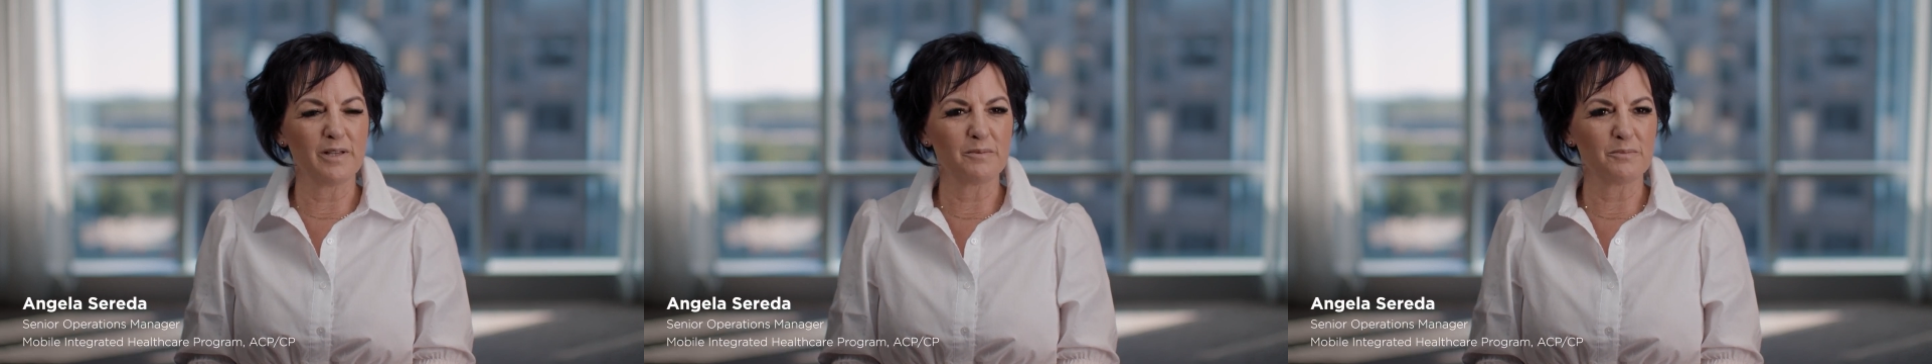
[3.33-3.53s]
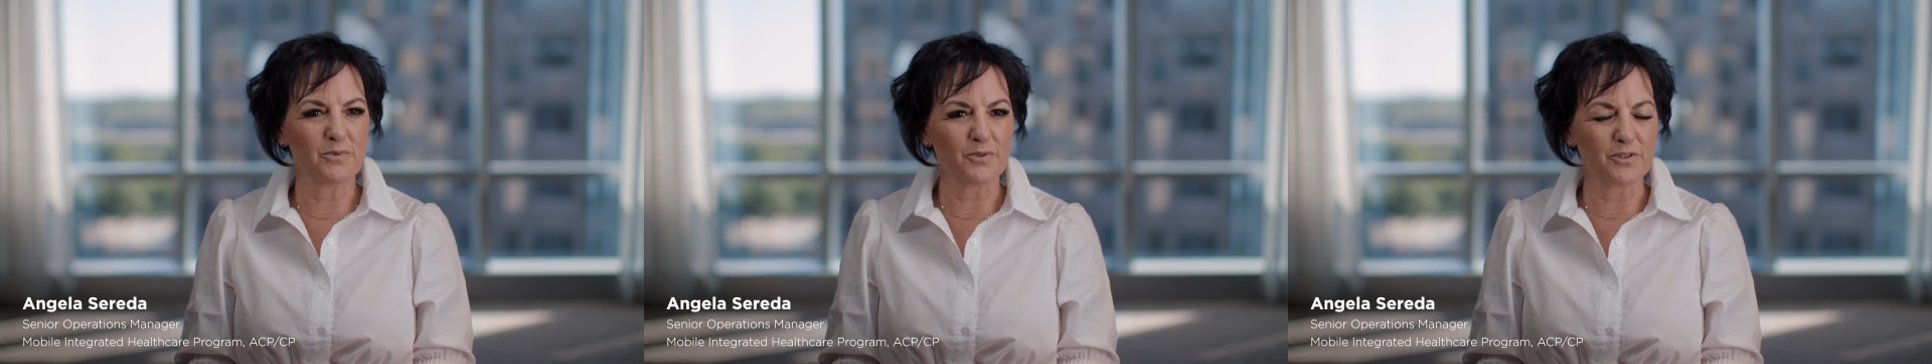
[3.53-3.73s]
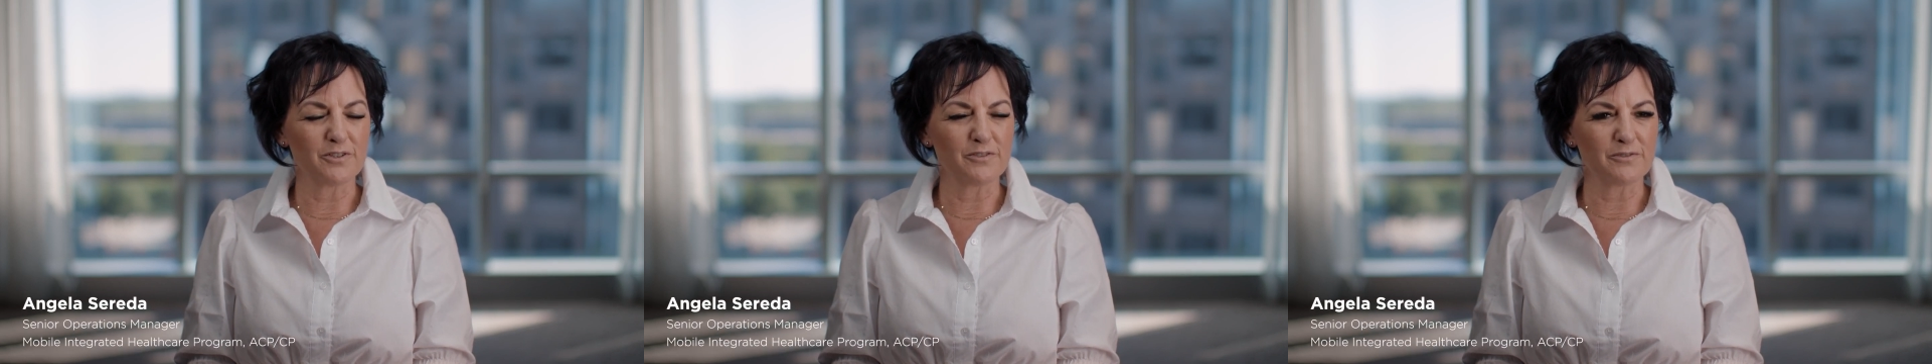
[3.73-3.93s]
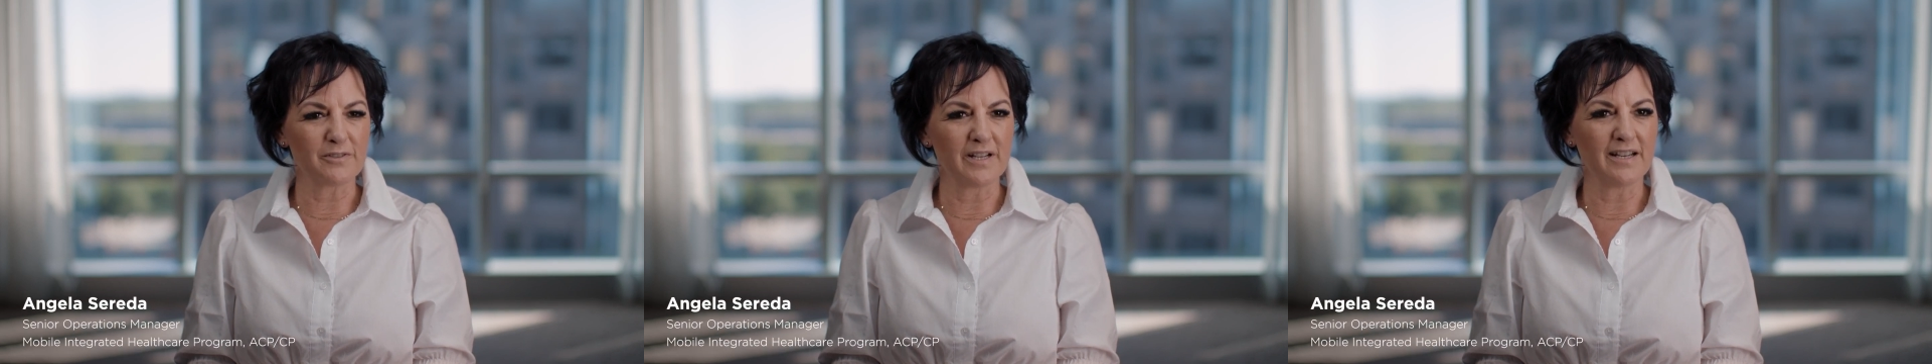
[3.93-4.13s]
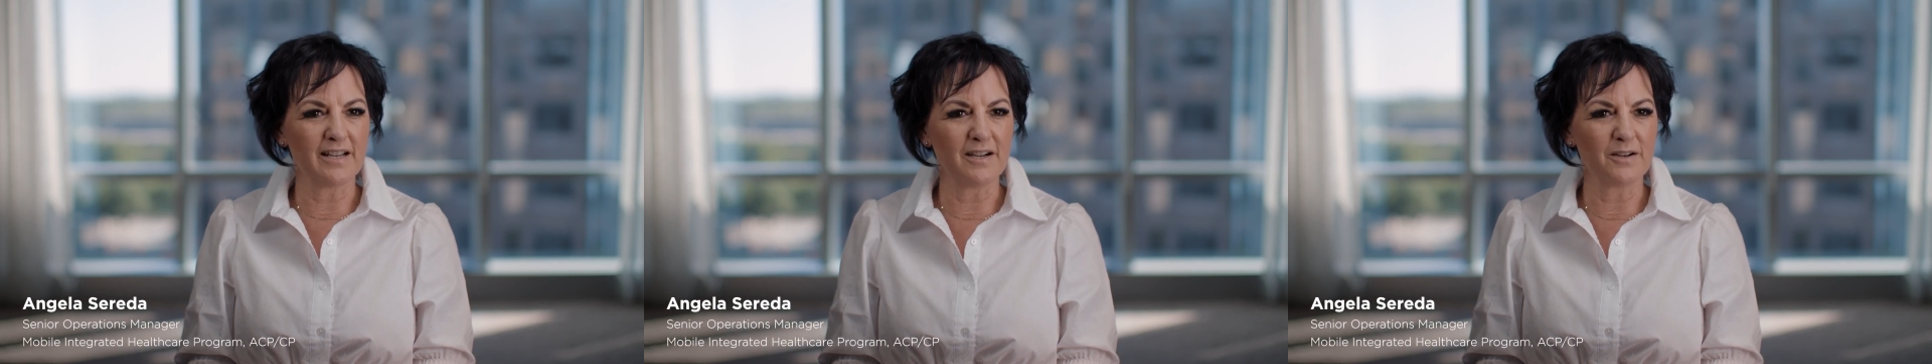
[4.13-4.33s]
important
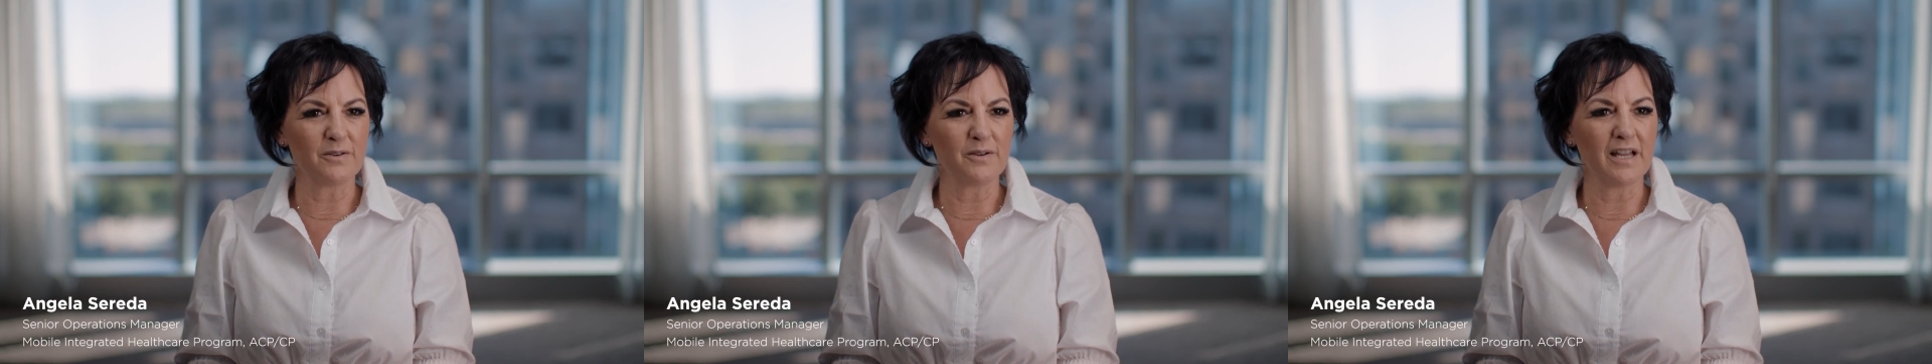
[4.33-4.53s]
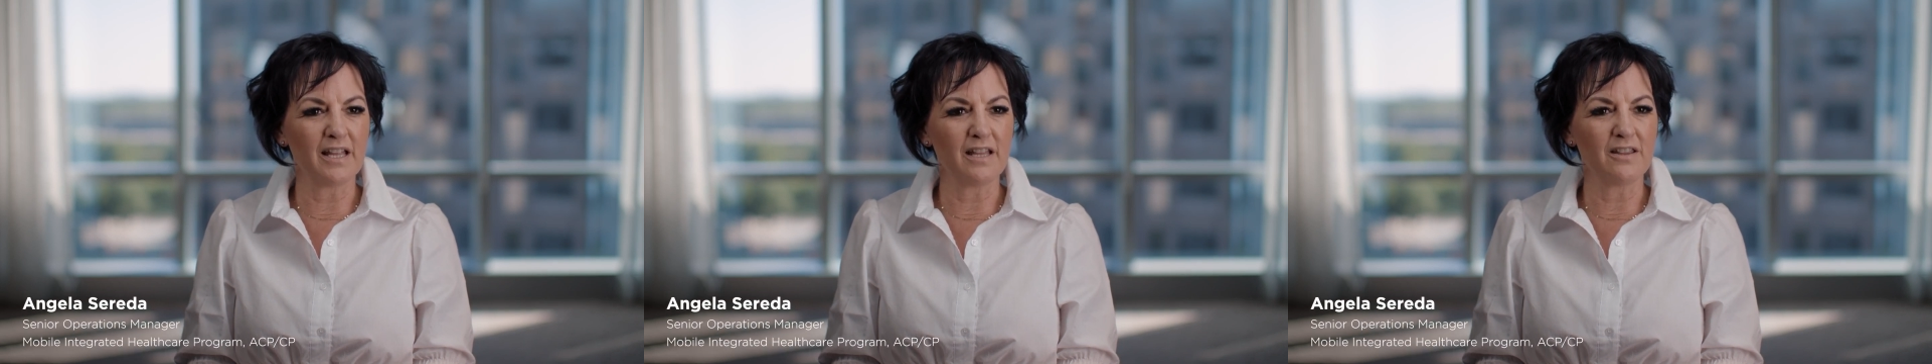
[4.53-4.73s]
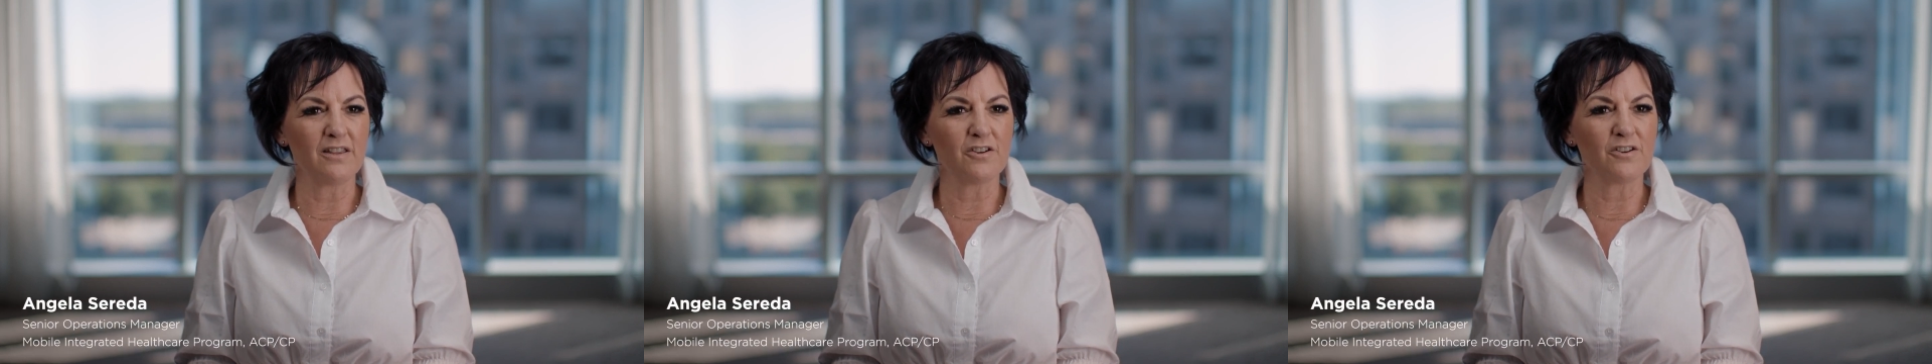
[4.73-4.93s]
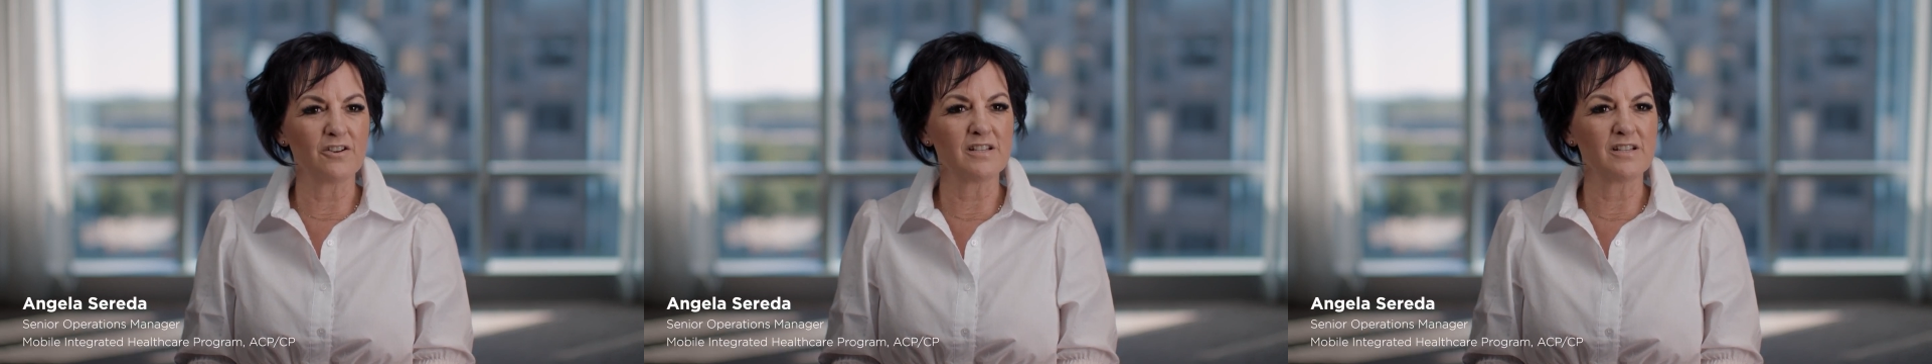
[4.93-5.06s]
right now, and there